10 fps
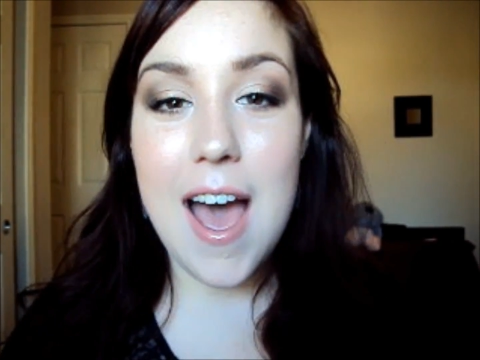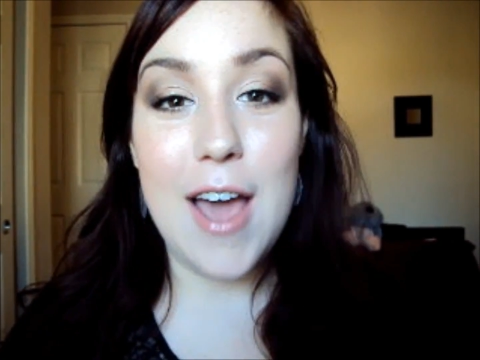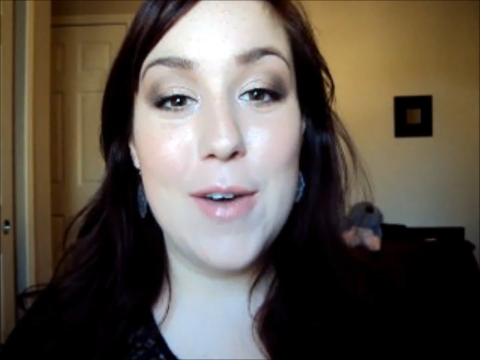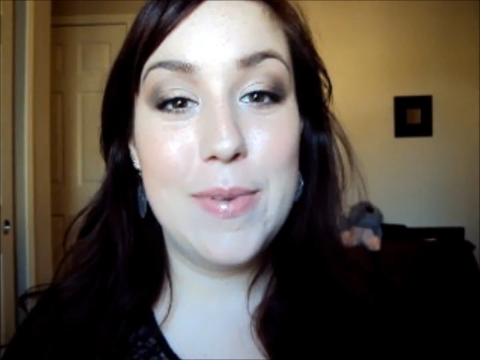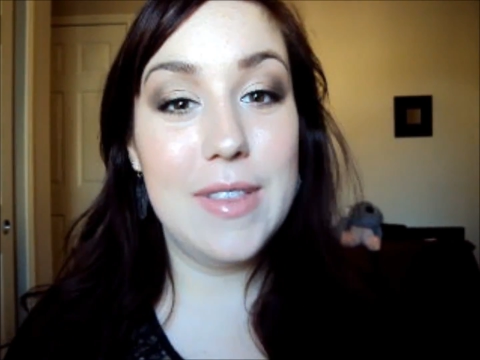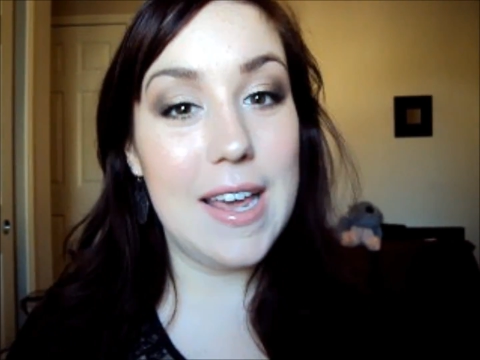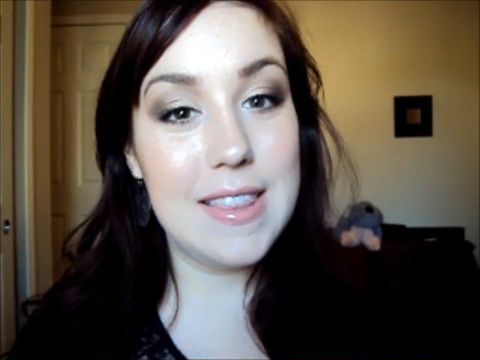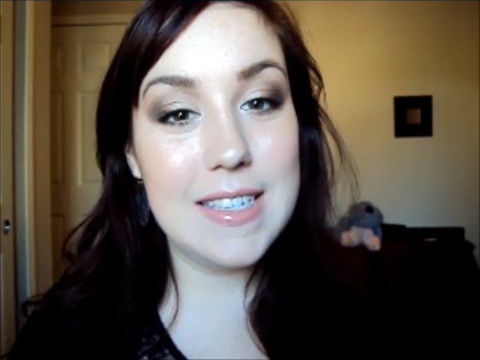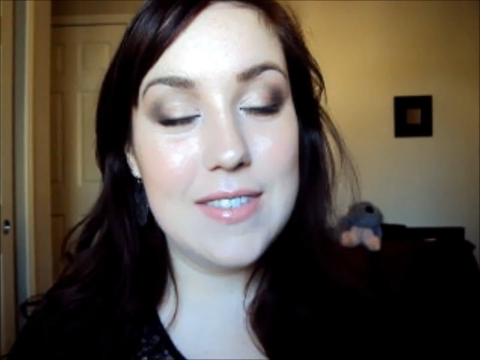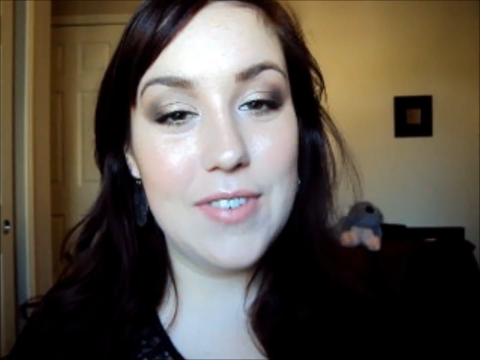I hope you liked
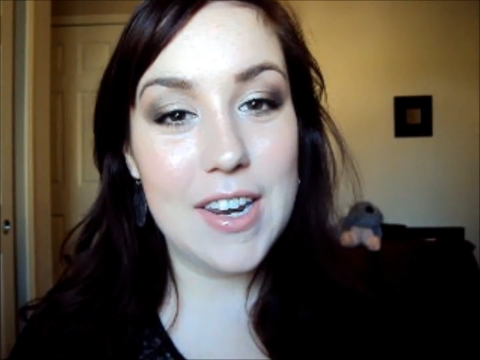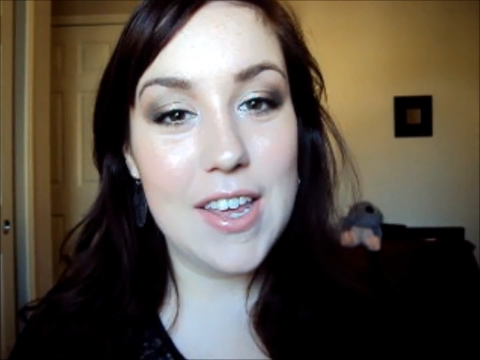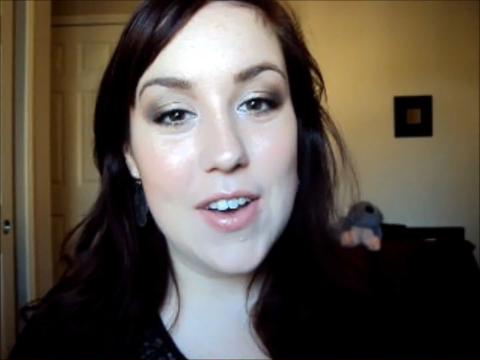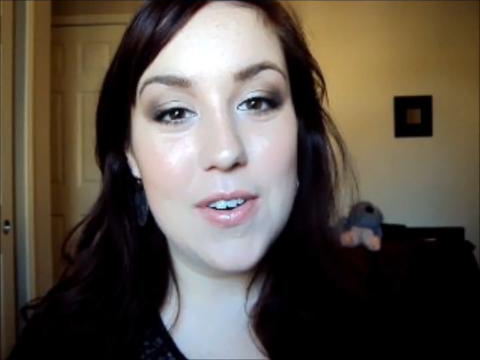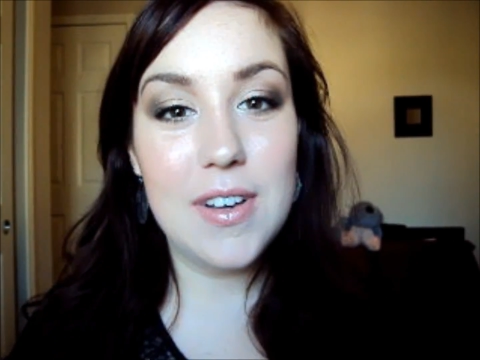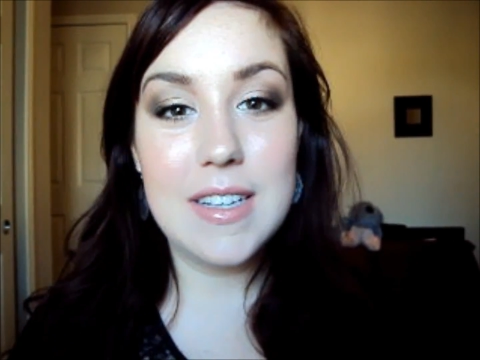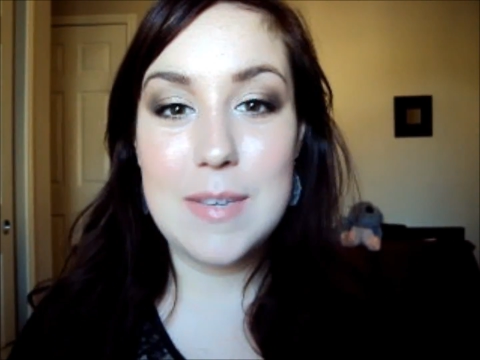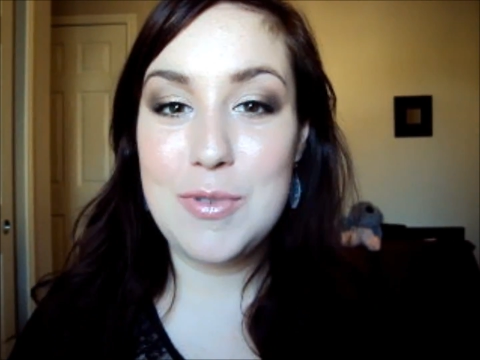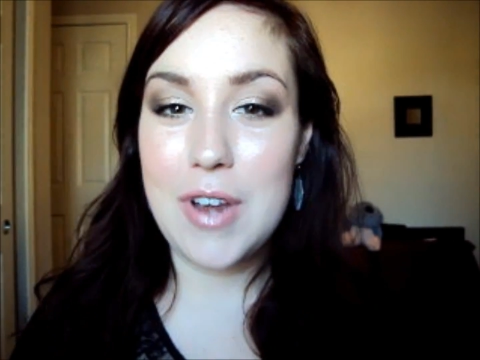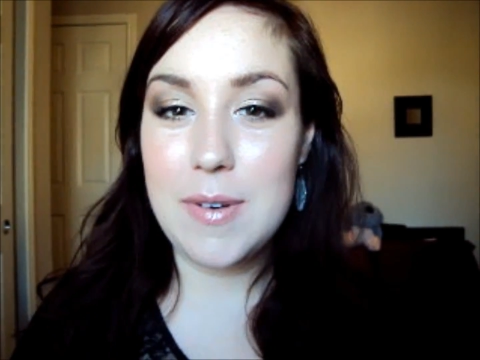this video.
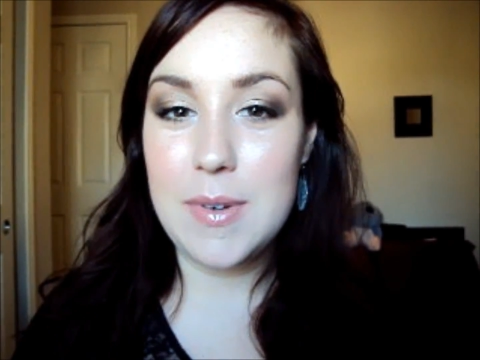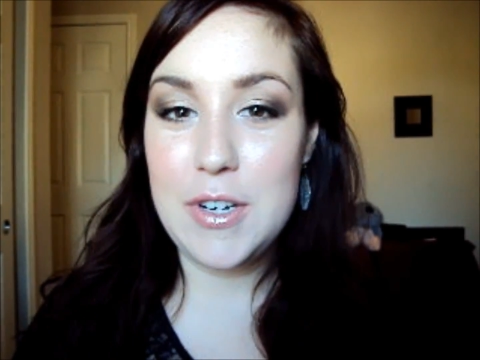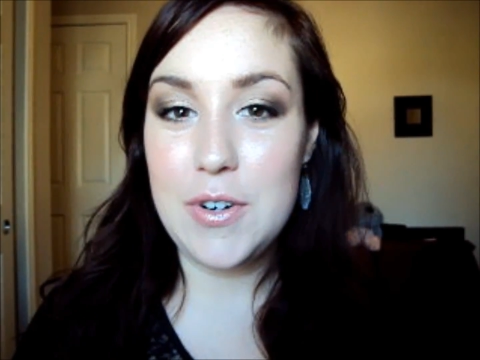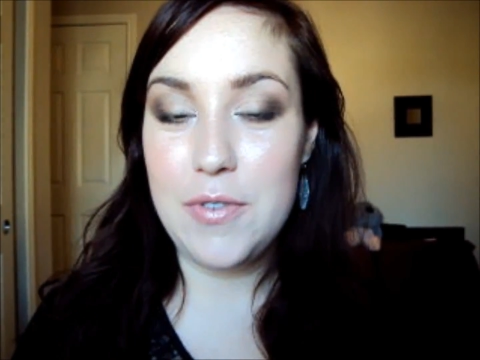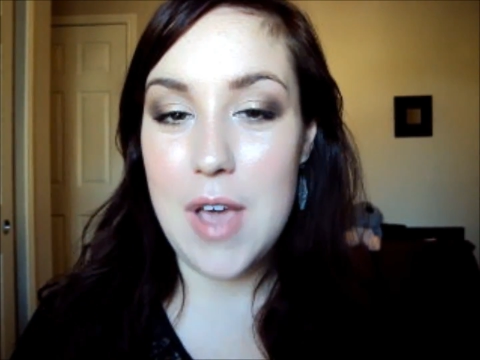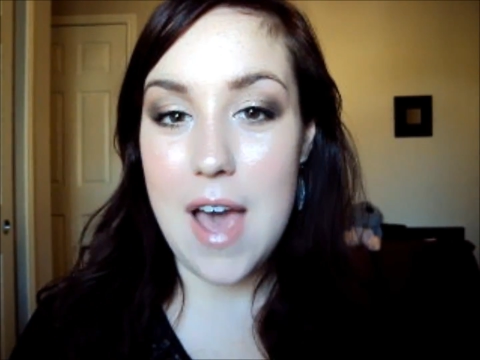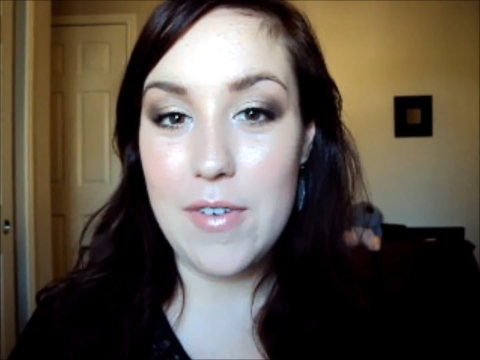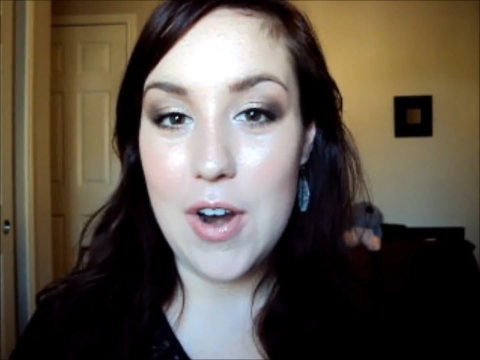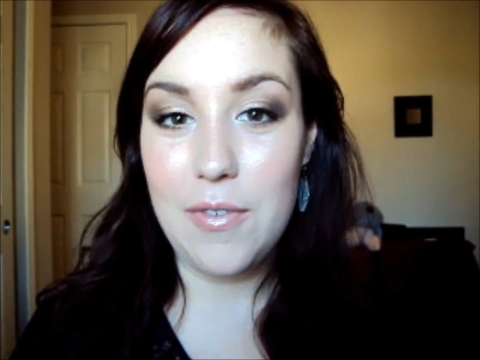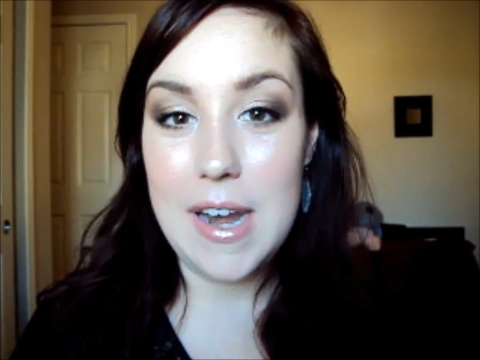Subscribe to my channel if you
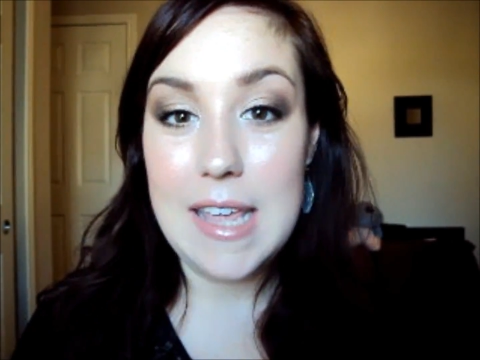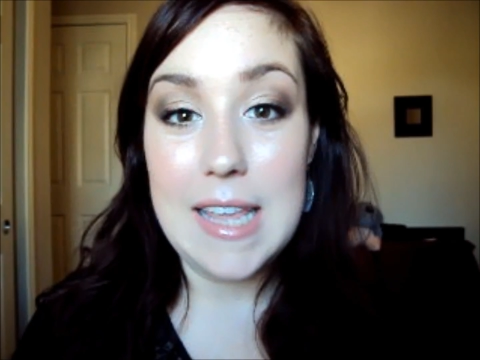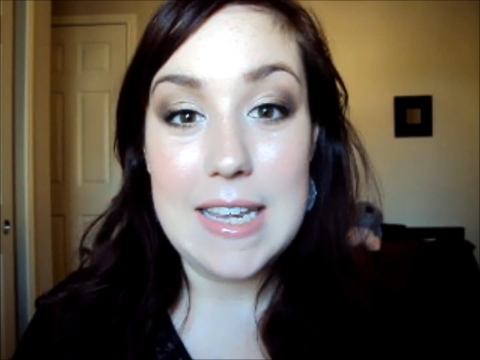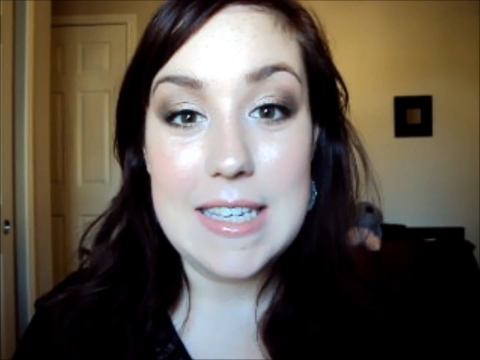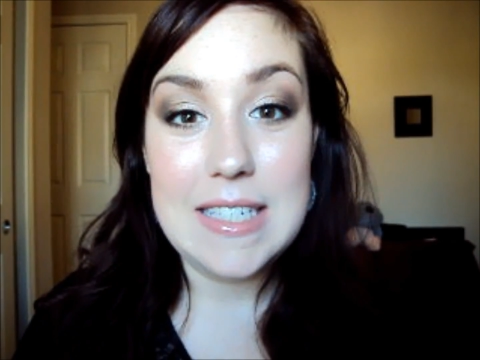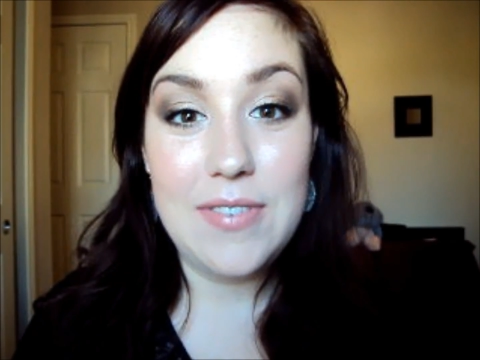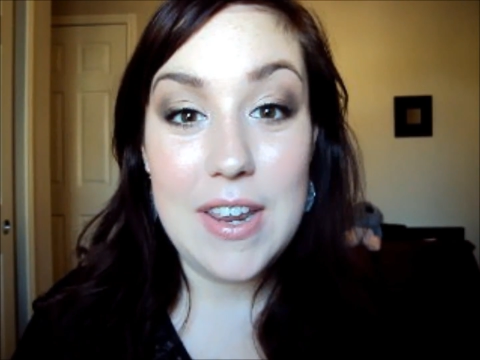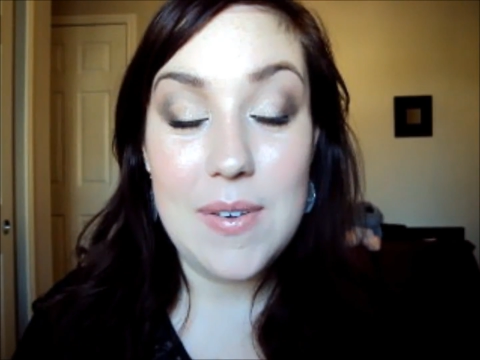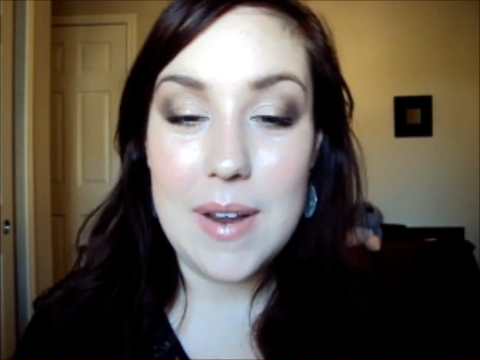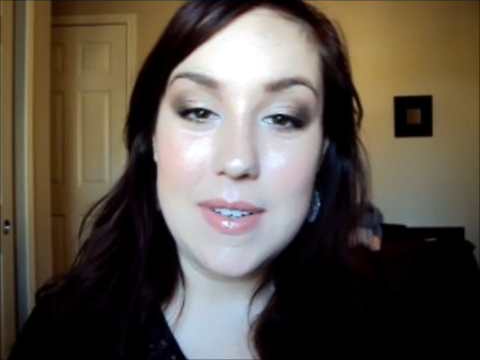haven't already. Like this
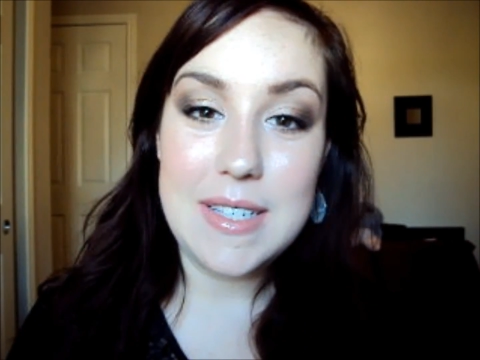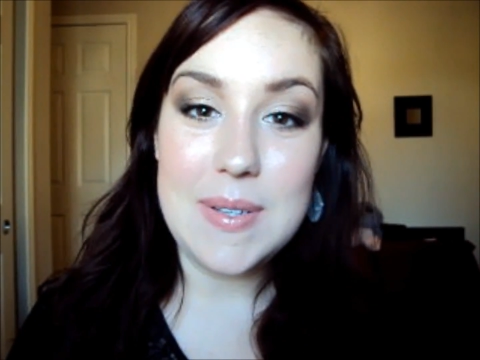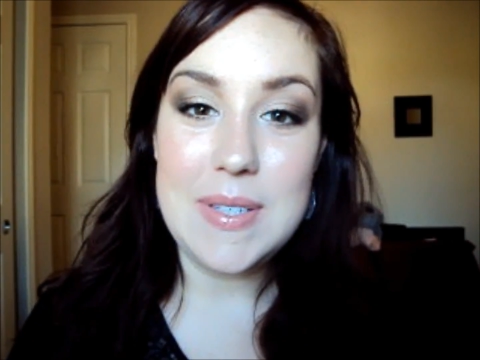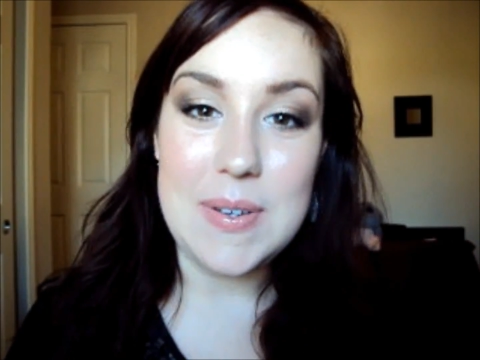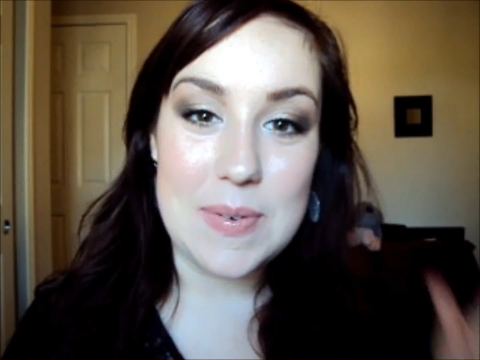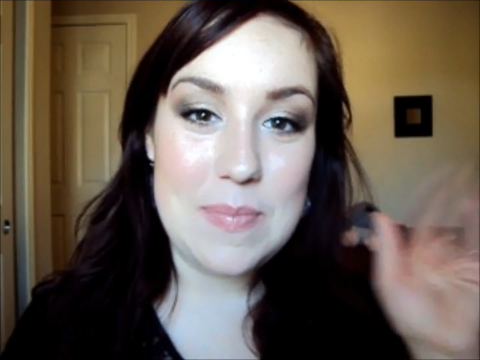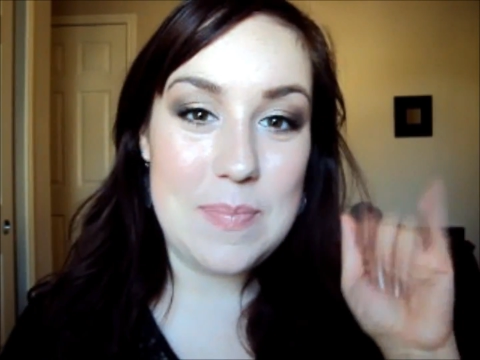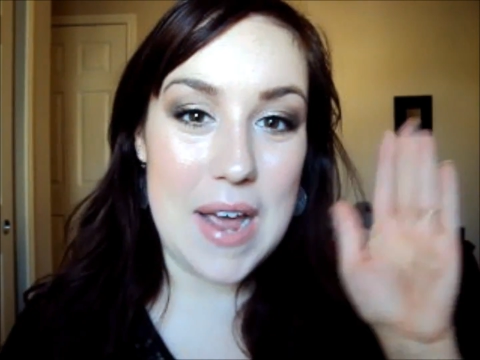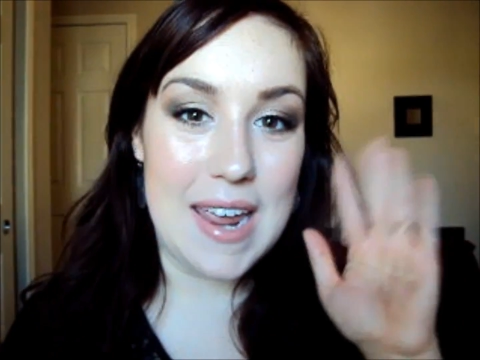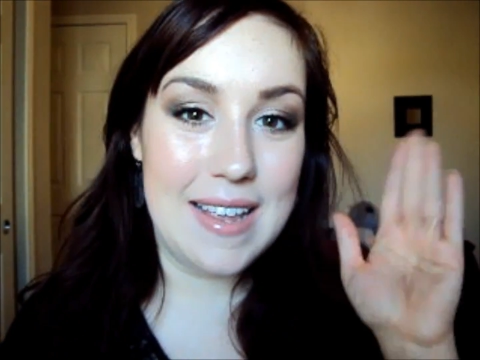video, and I will see you soon.
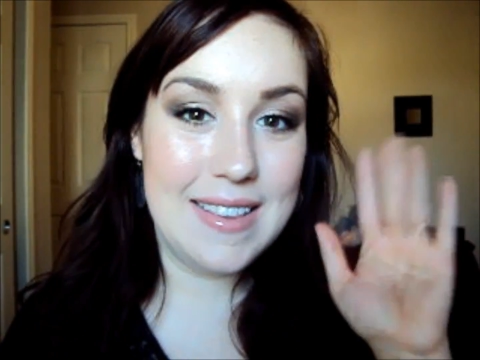Bye.